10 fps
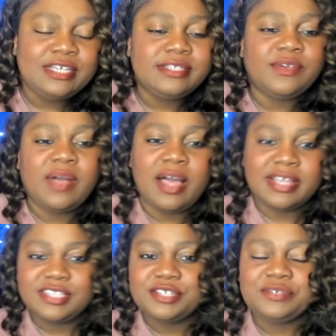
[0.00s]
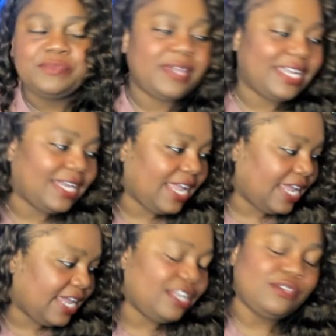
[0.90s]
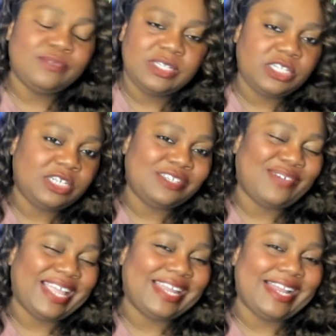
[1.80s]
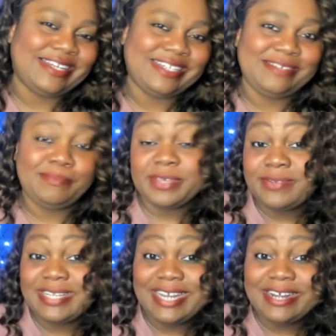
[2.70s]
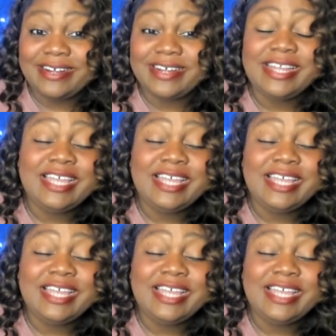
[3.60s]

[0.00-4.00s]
So I also went and used a cheat so I can actually build here.